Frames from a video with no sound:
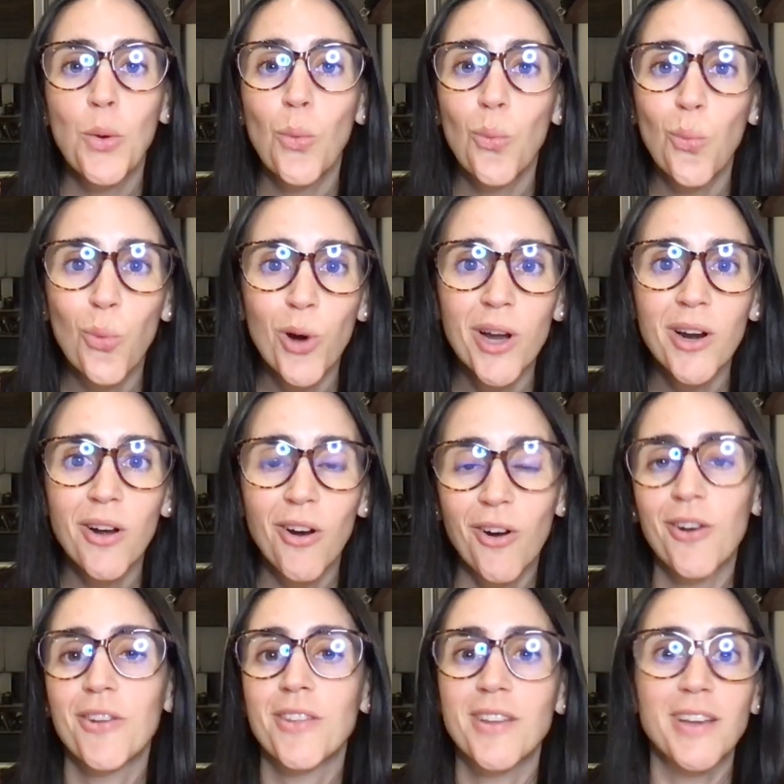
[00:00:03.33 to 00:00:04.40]
what
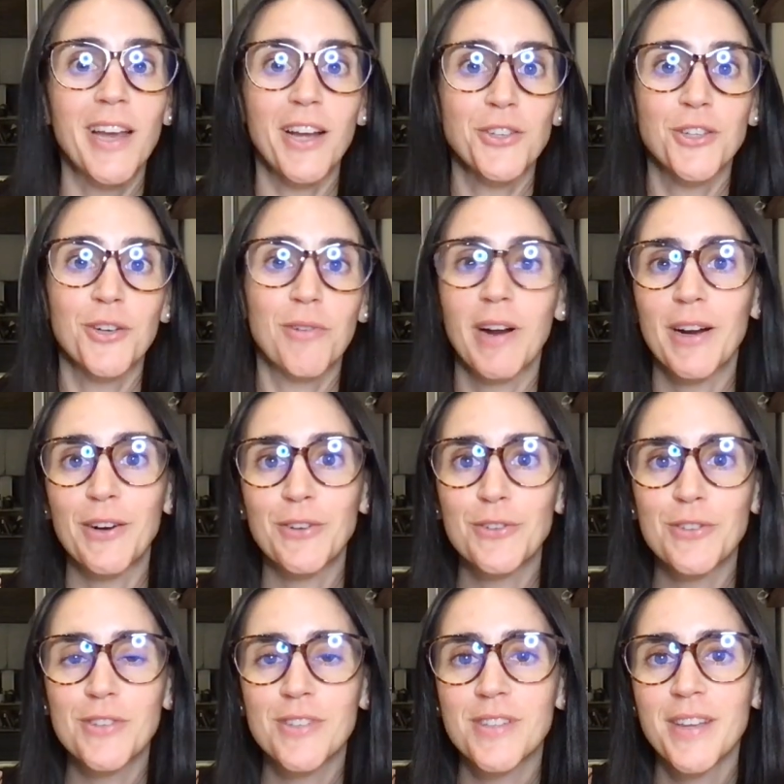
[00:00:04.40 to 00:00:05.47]
are the Akashic Records.
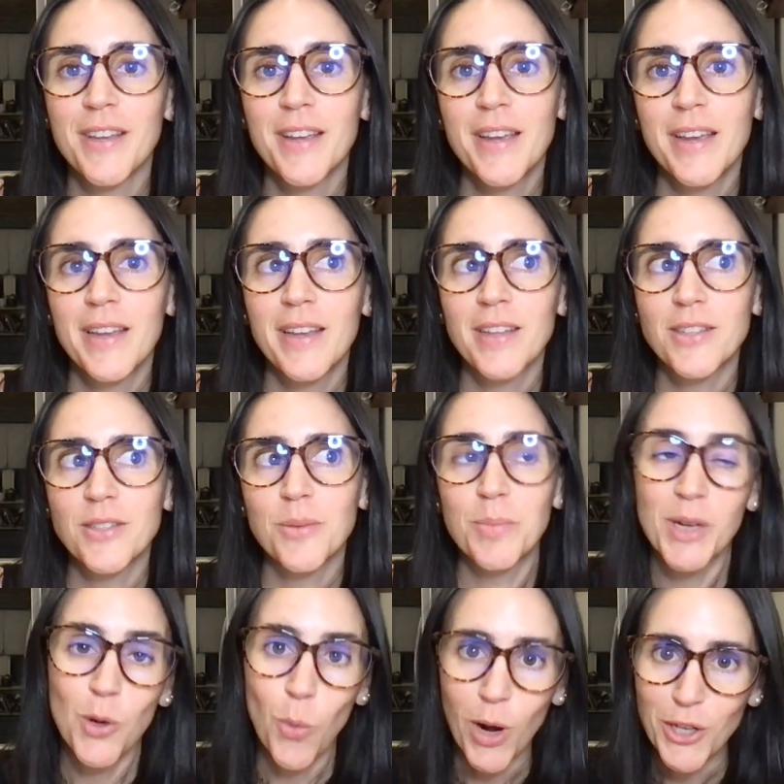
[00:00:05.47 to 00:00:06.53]
It's a
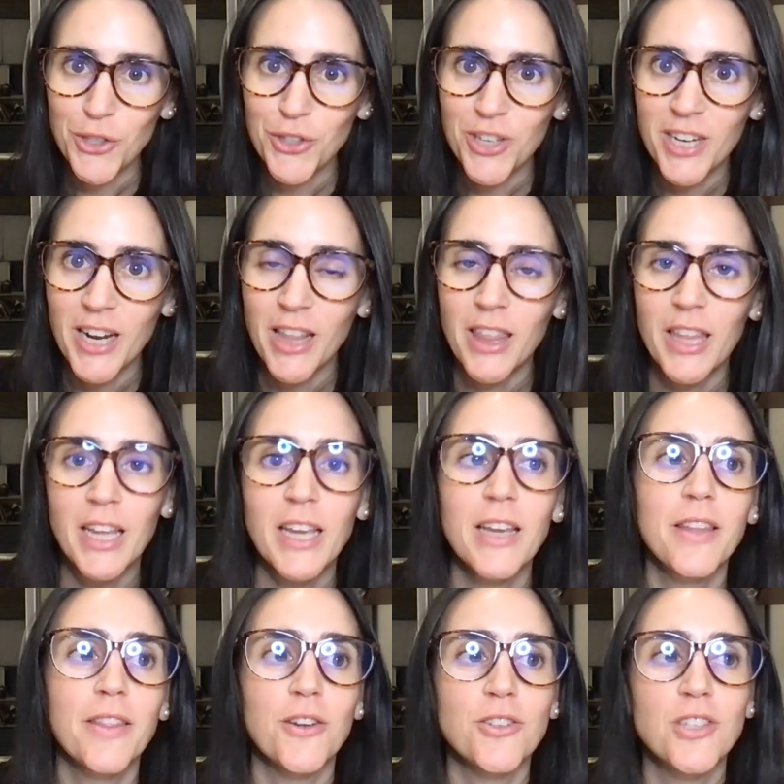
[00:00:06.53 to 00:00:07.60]
big question. I
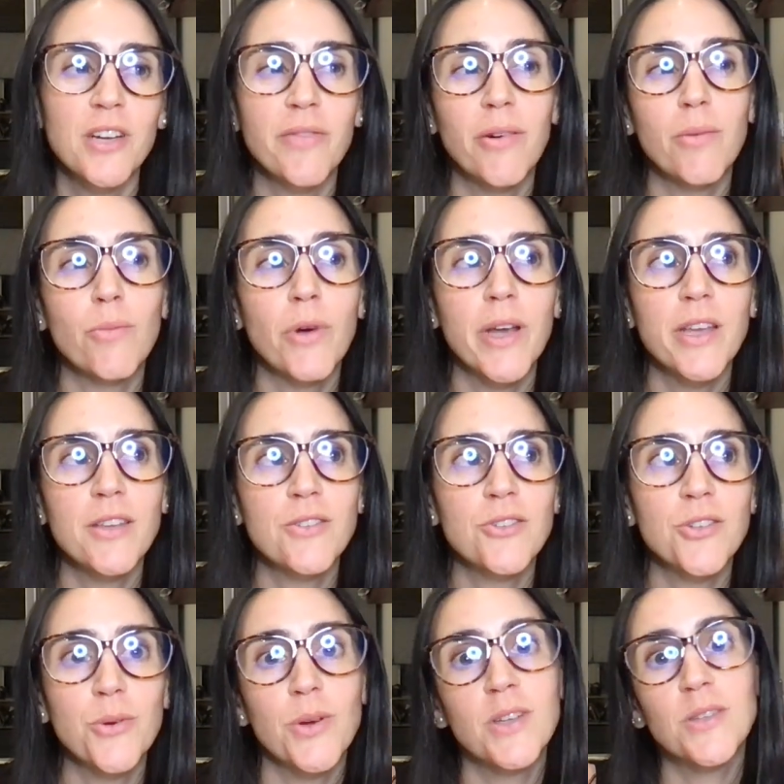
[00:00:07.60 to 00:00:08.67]
think there's different ways
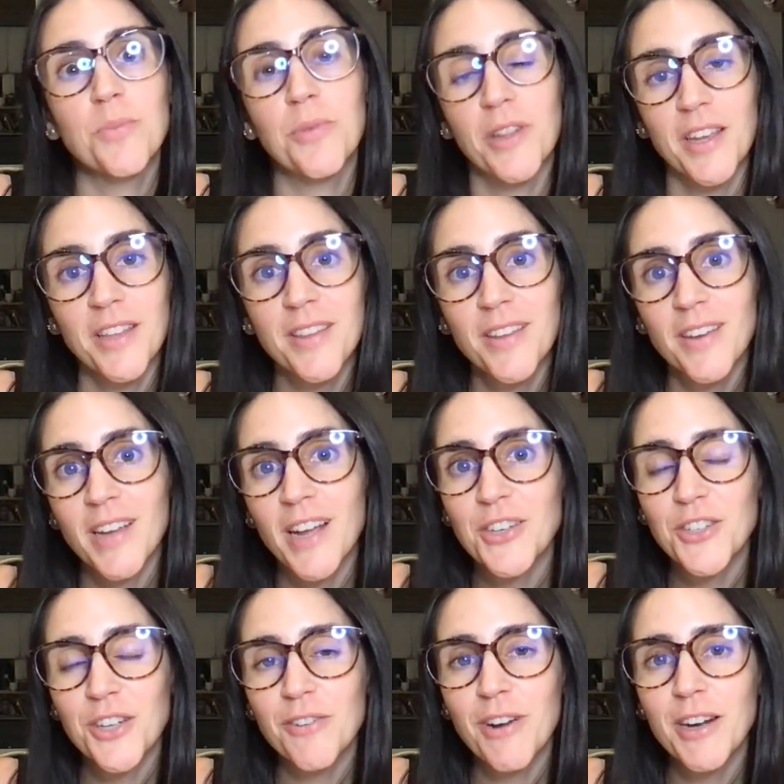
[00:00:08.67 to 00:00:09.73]
to explain the
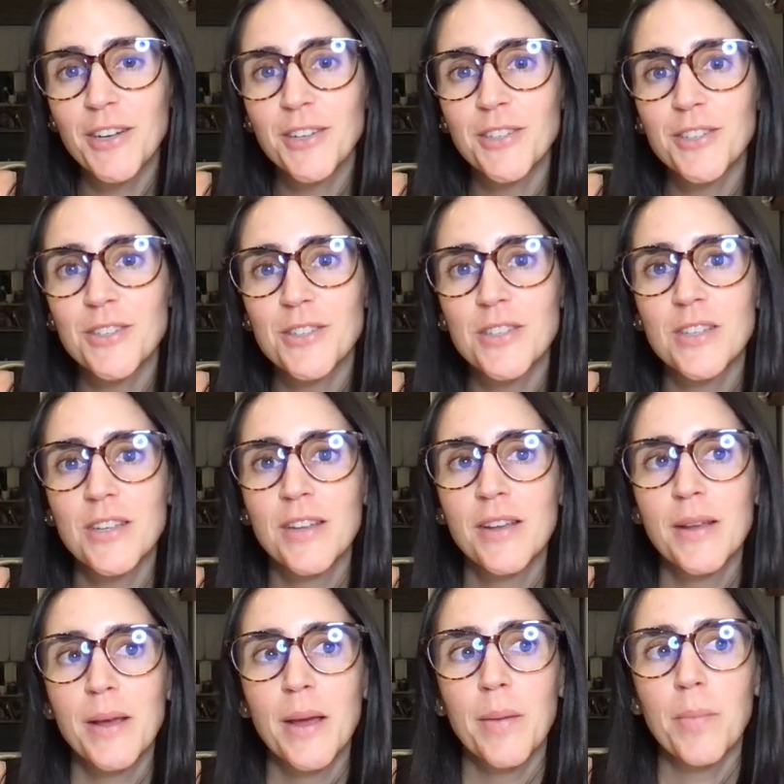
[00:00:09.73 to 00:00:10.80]
Akashic Records,
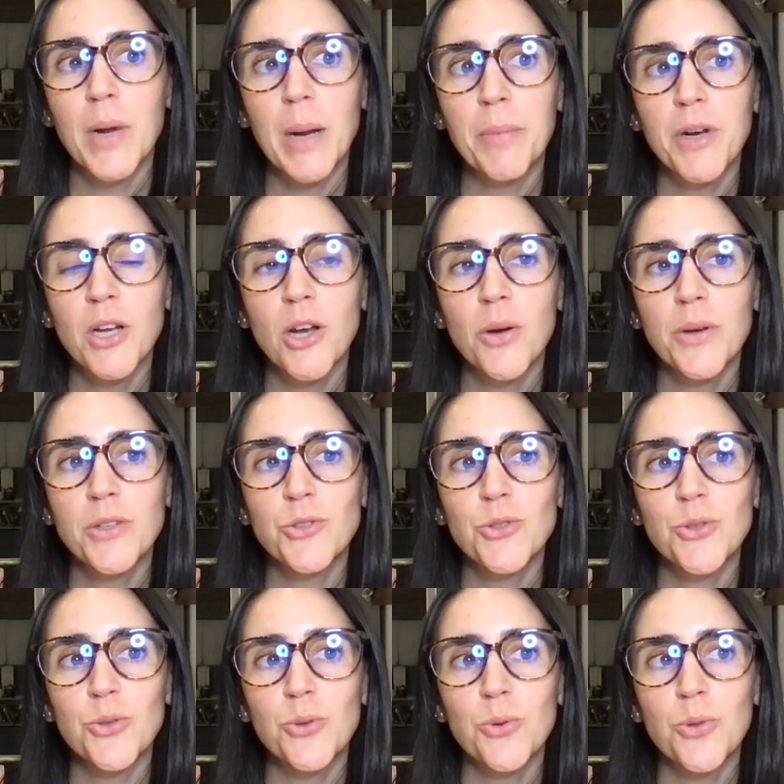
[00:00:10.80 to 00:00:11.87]
but I'm going to go
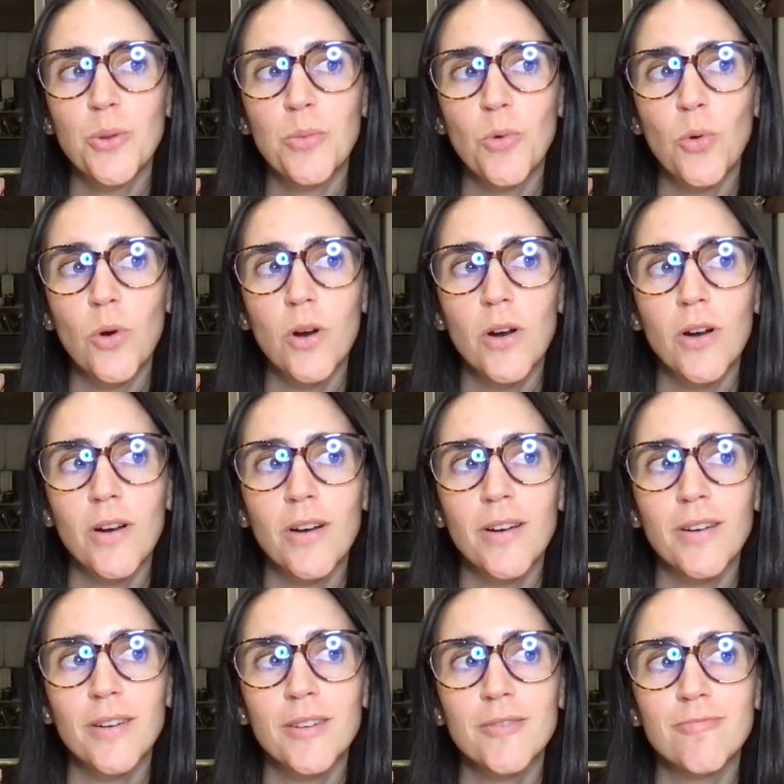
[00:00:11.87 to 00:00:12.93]
into the
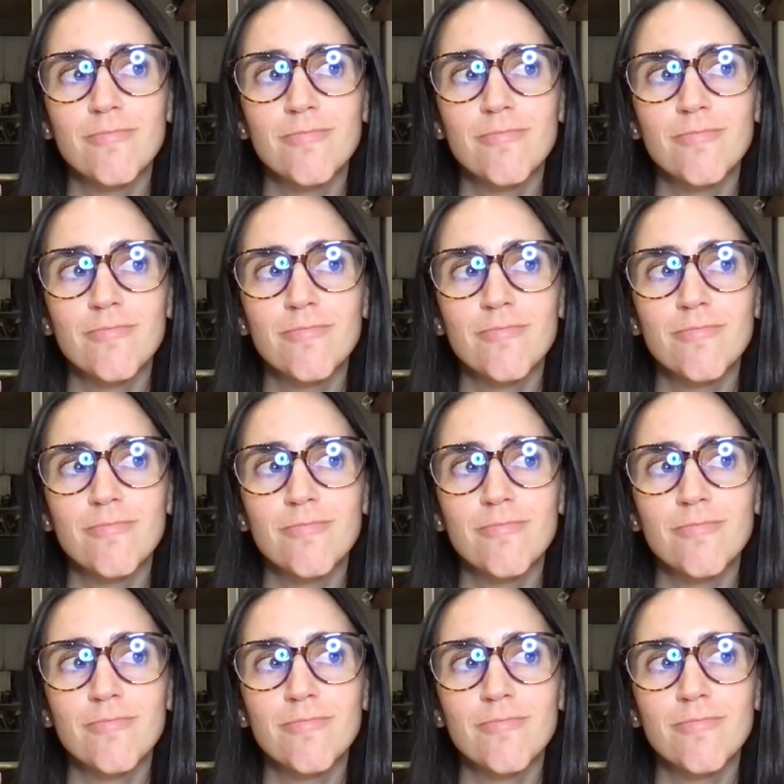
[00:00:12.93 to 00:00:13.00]
more